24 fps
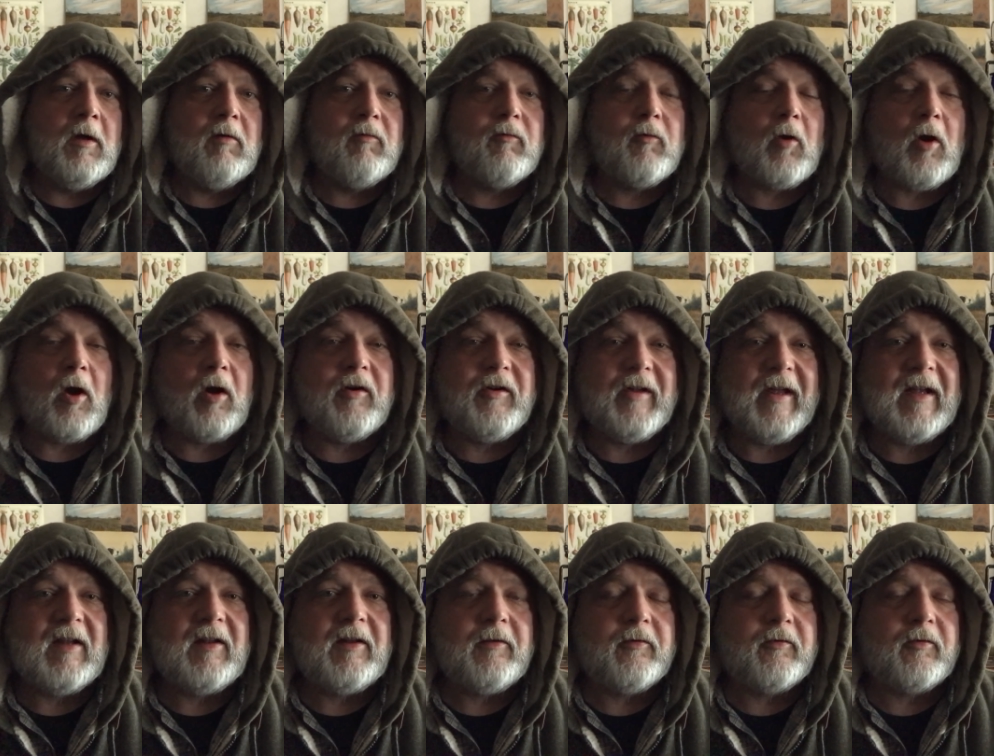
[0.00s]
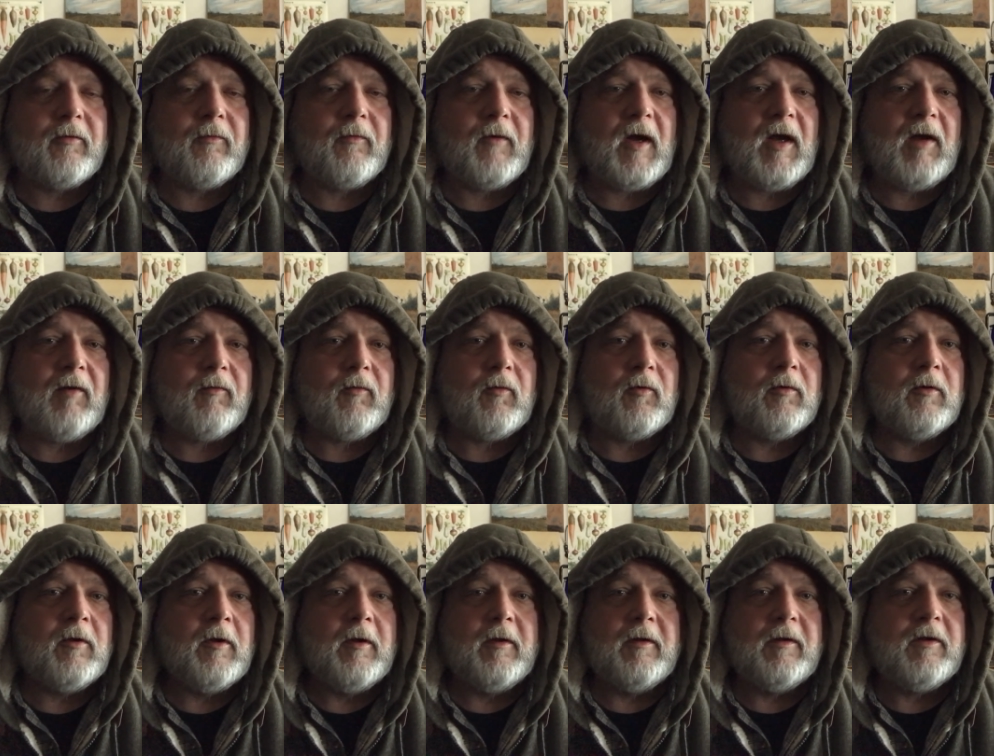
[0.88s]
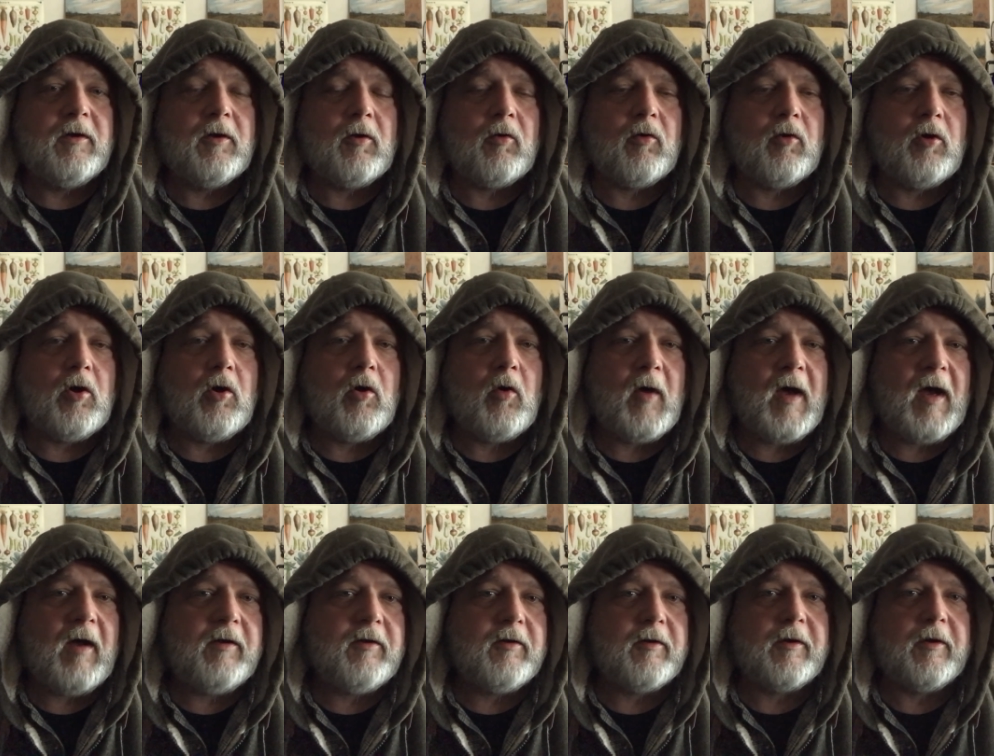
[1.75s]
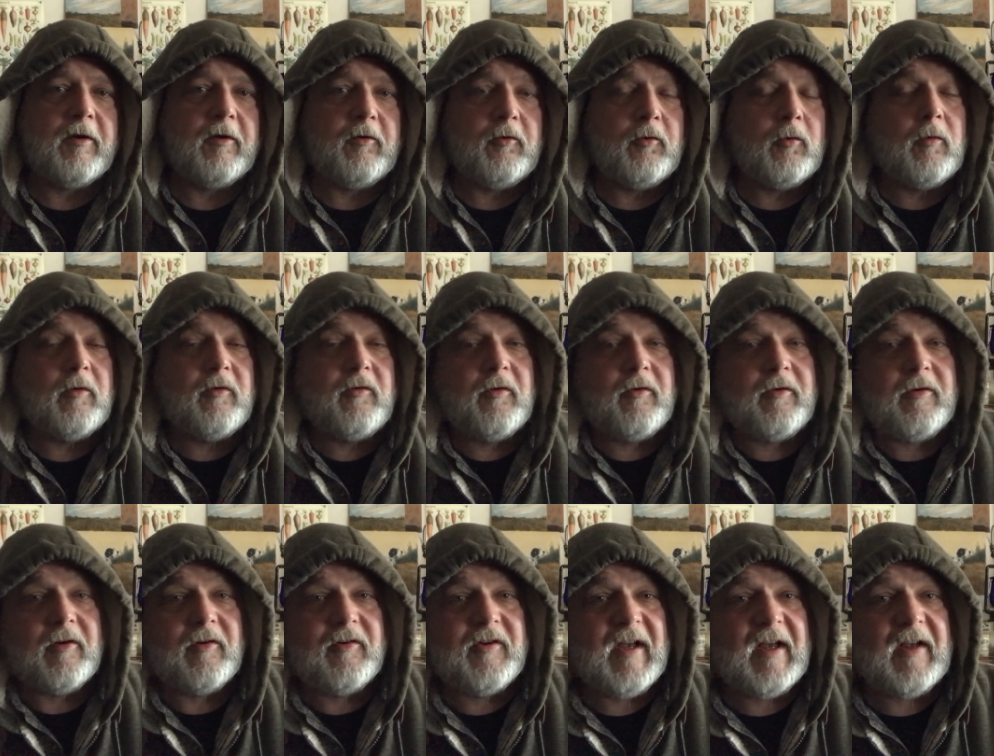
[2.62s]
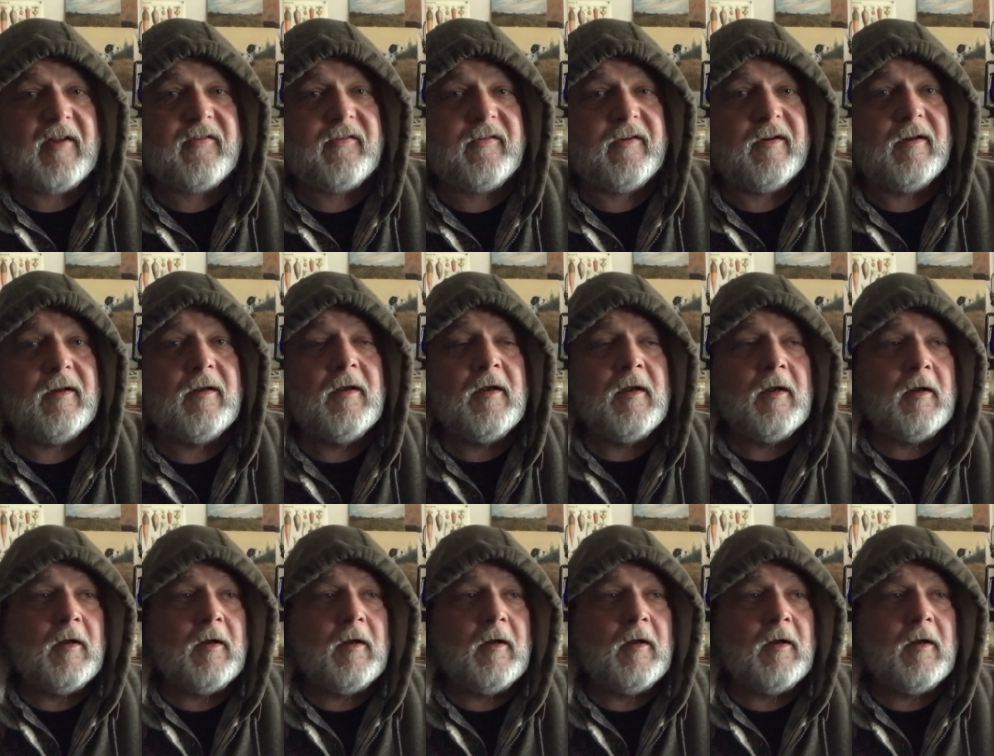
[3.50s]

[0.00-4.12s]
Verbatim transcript: for our daily survival. You don't know how you're going to do until you're tested.